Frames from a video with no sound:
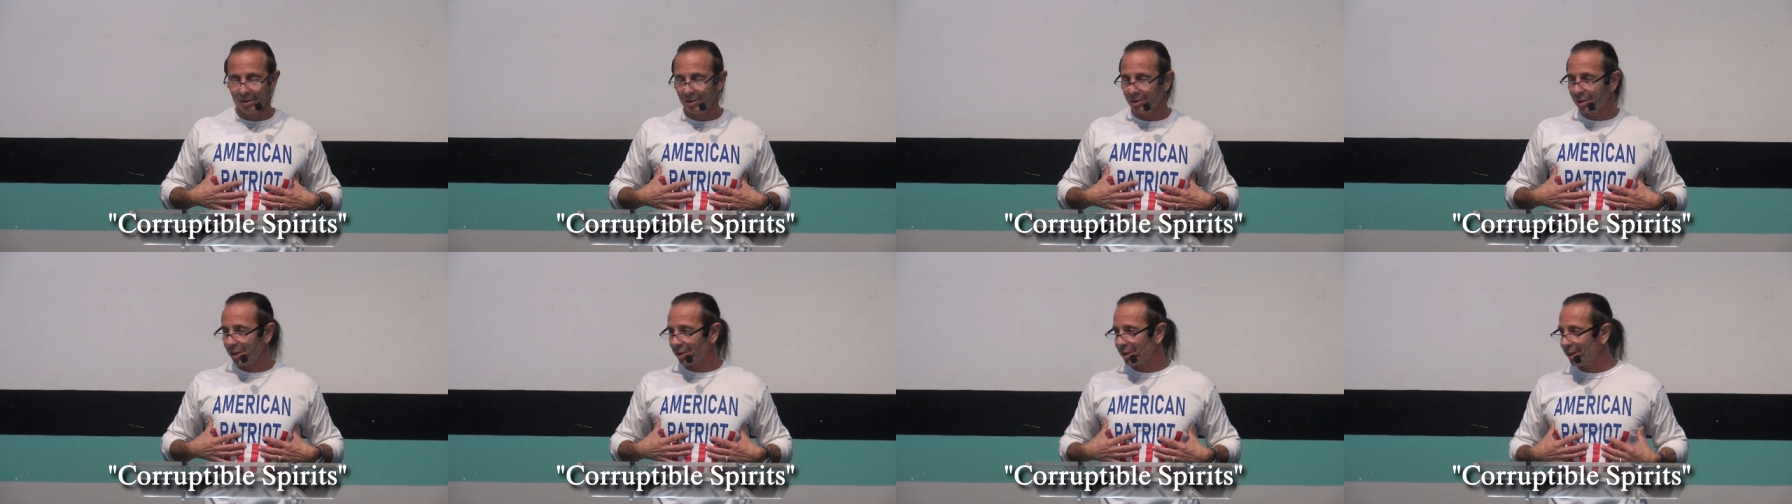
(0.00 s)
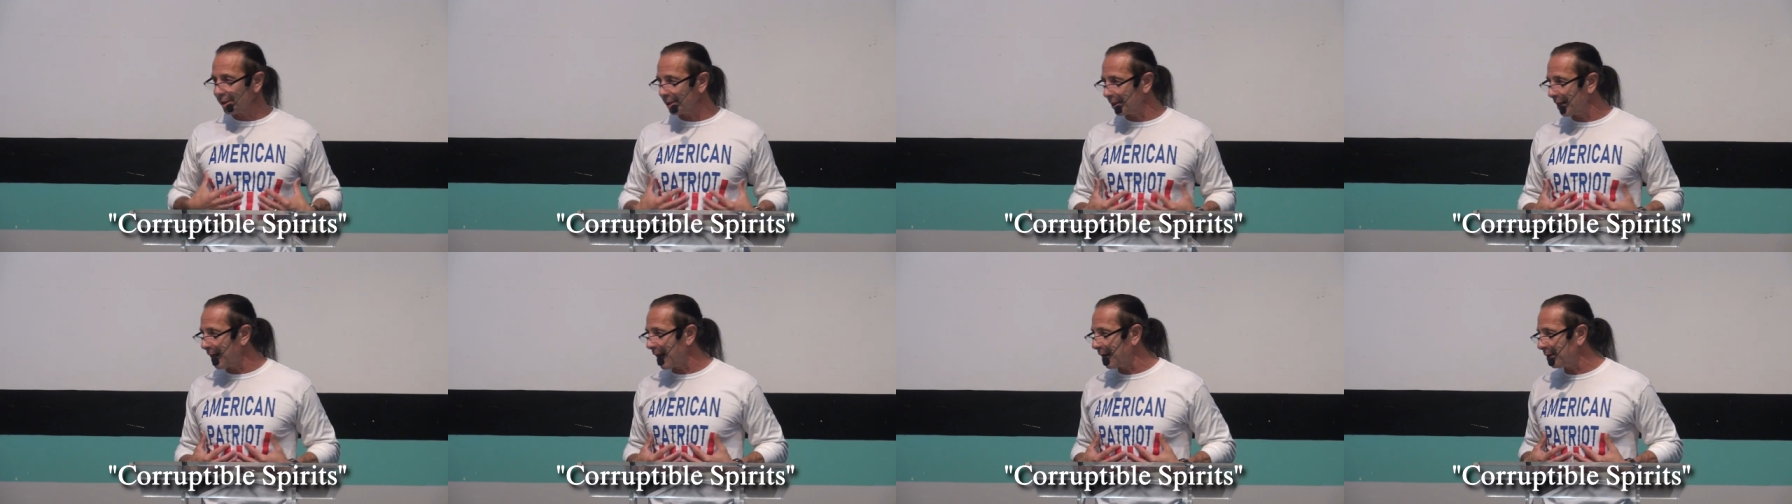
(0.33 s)

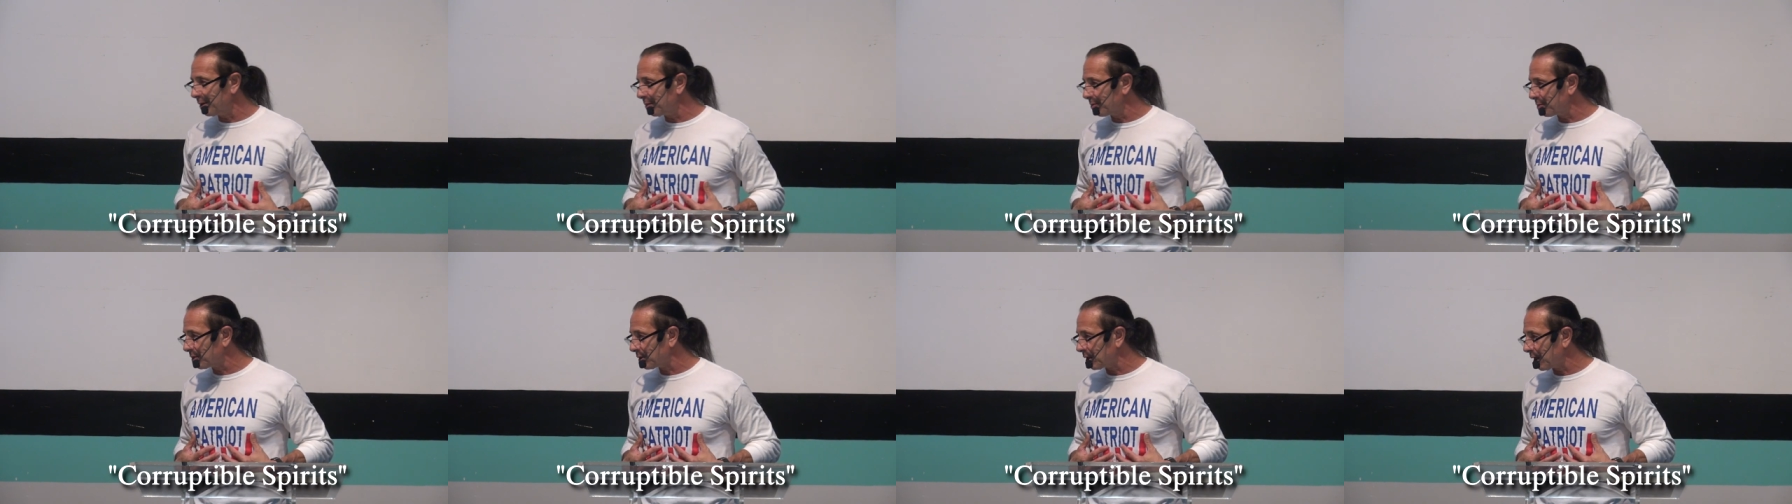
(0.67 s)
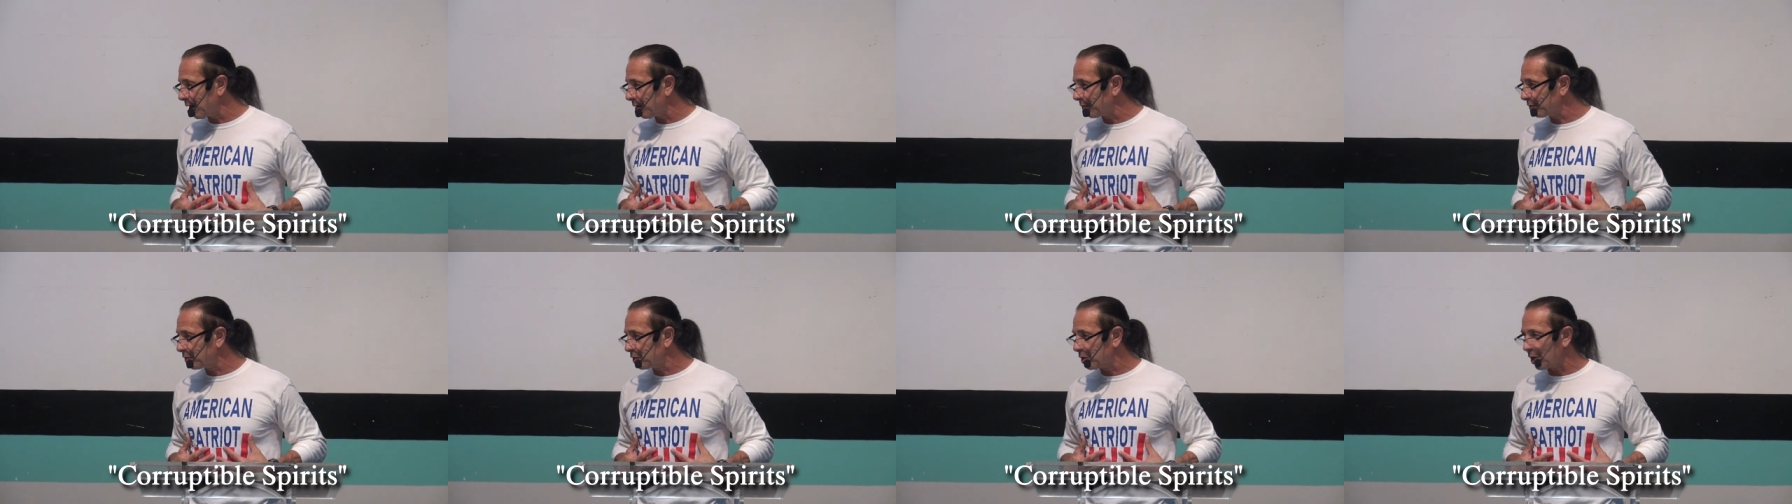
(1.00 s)
doesn't lie to
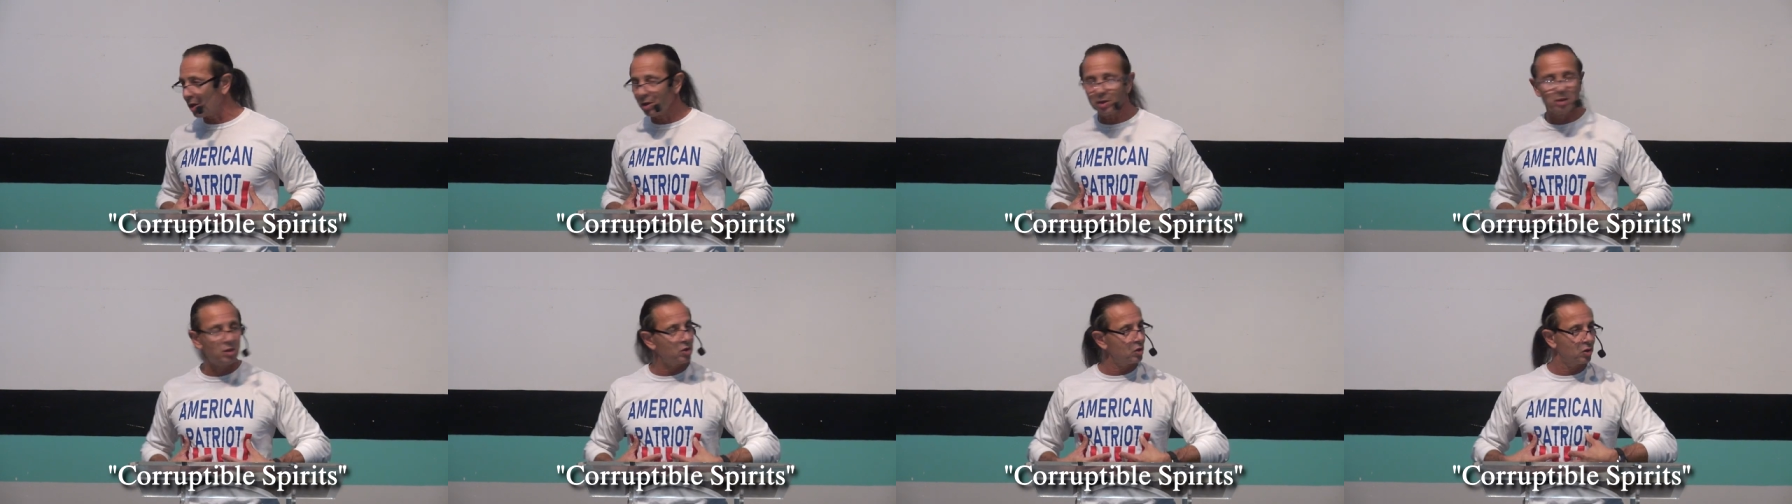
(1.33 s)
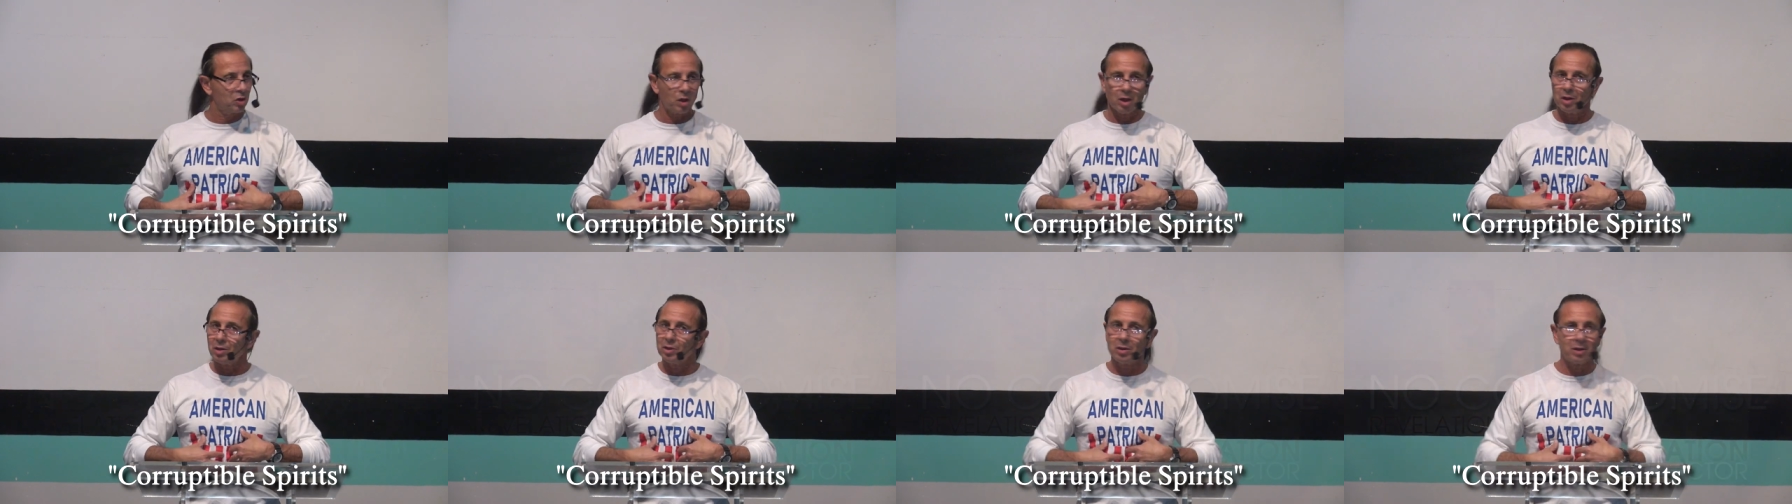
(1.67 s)
himself,
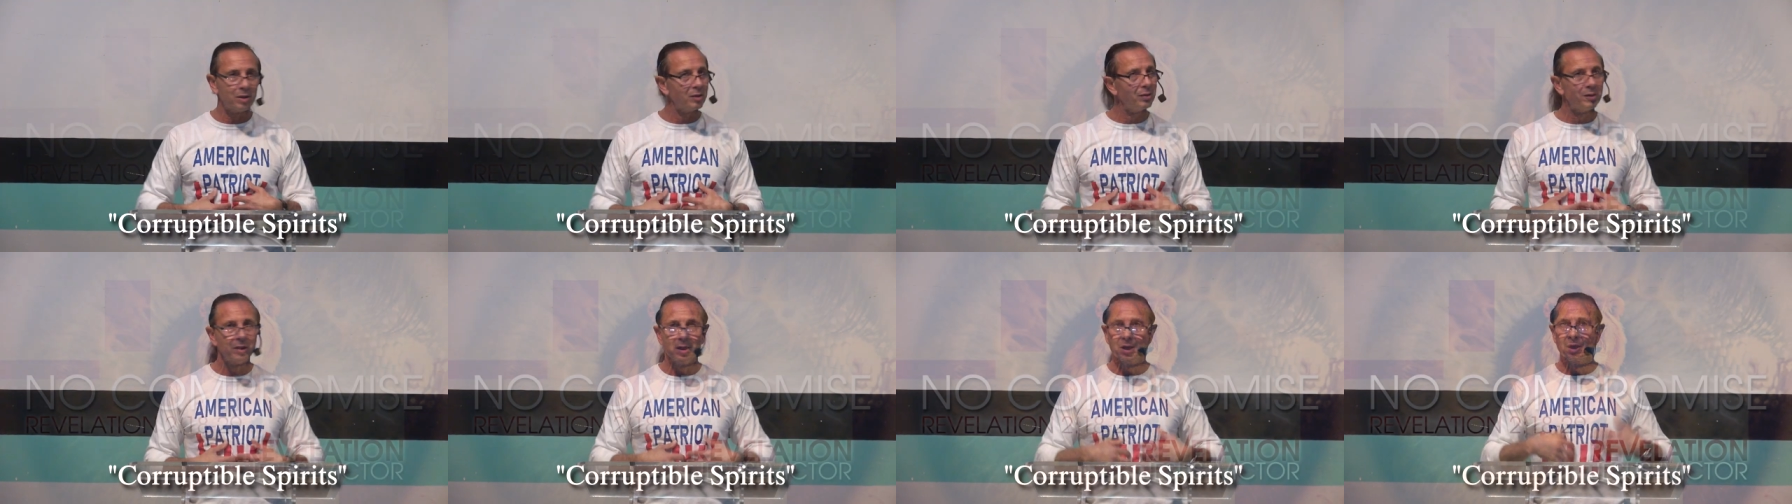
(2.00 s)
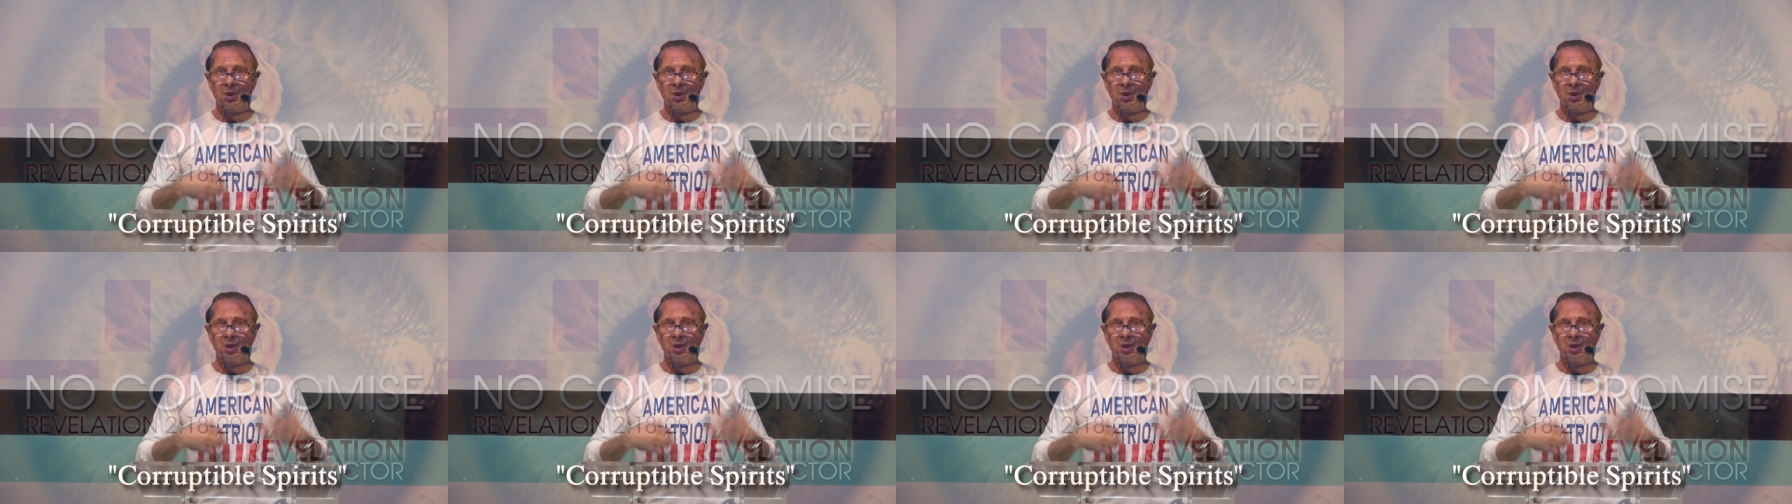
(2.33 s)
doesn't